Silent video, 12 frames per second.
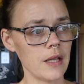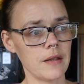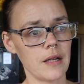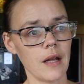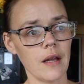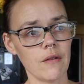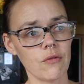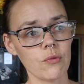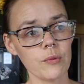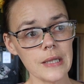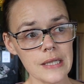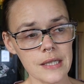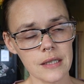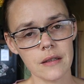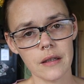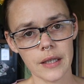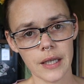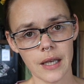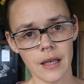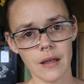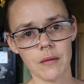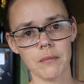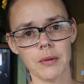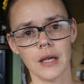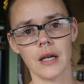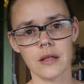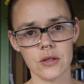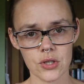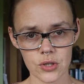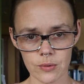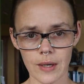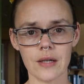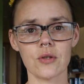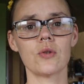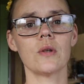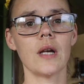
that I have recently begun to actually